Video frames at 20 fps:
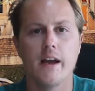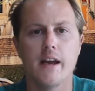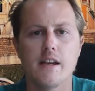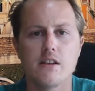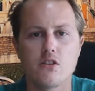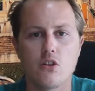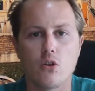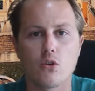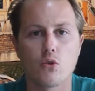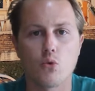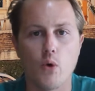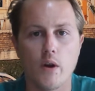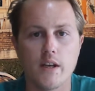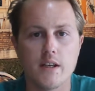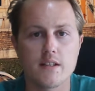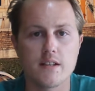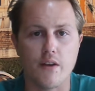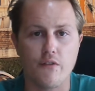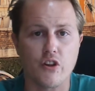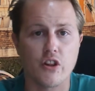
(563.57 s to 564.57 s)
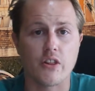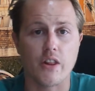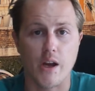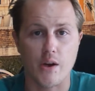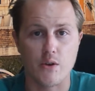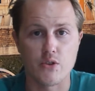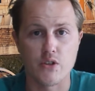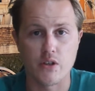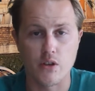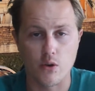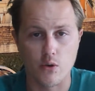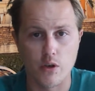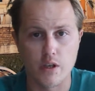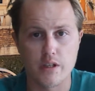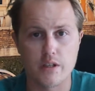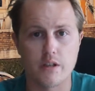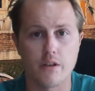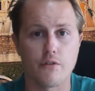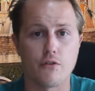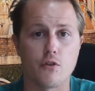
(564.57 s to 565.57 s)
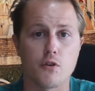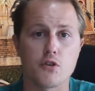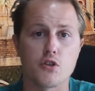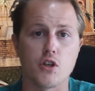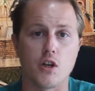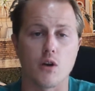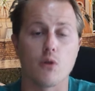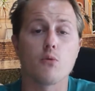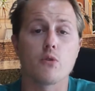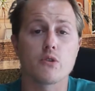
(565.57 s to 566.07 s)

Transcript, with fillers: He sold 27,000 units in the first year,